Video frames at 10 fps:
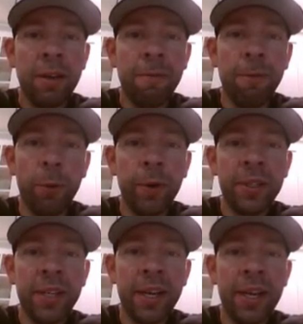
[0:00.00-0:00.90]
4
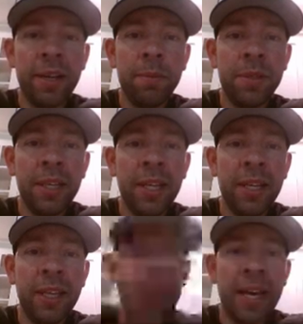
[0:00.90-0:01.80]
times e
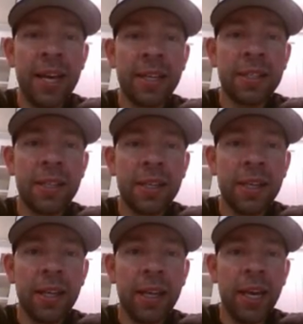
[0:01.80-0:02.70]
to the x,
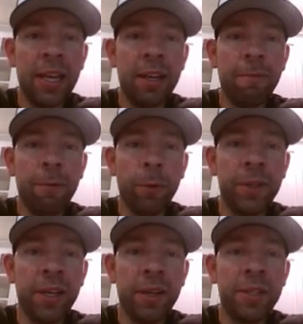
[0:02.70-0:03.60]
and then 4
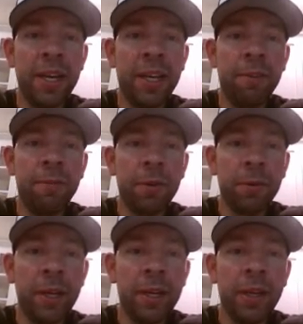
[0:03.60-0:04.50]
times negative
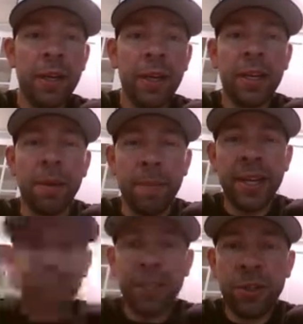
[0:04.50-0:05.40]
3.
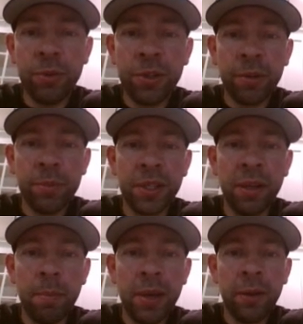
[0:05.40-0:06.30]
Combine the two terms in
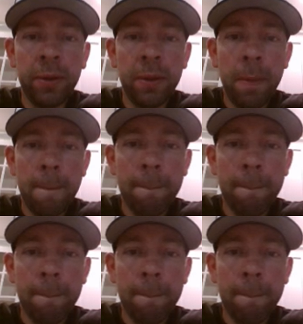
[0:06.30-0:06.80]
the middle.